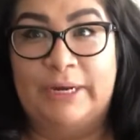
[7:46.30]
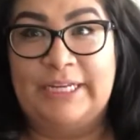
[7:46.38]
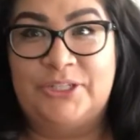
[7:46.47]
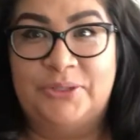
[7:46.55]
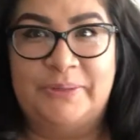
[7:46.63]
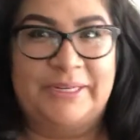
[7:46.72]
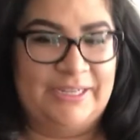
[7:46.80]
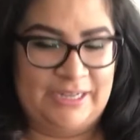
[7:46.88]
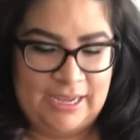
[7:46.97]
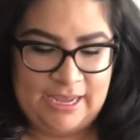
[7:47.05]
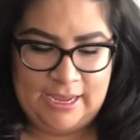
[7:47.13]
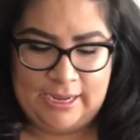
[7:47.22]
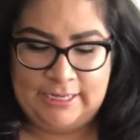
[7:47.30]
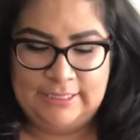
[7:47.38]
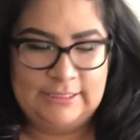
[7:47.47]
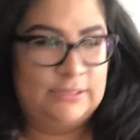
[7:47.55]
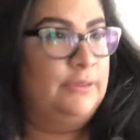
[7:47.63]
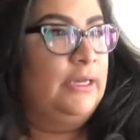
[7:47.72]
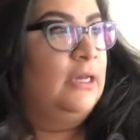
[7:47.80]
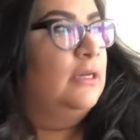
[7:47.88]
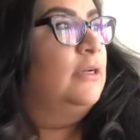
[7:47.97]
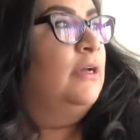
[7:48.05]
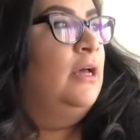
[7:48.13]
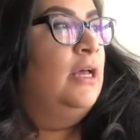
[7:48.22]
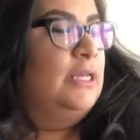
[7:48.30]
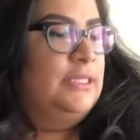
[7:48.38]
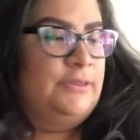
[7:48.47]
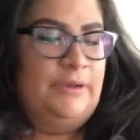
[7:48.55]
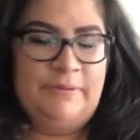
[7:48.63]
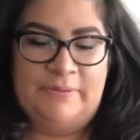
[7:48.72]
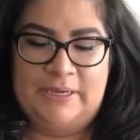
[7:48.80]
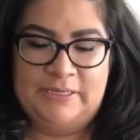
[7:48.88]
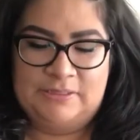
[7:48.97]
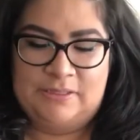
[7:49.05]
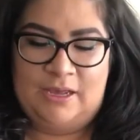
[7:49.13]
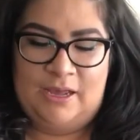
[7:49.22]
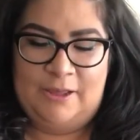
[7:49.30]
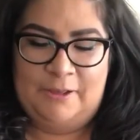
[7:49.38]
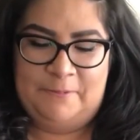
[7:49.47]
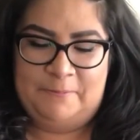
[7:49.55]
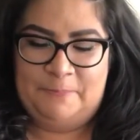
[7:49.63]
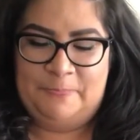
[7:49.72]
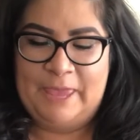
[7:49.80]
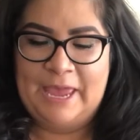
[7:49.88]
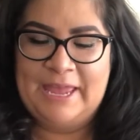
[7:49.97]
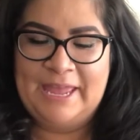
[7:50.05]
way too weird. And he's so young. So anyways, um,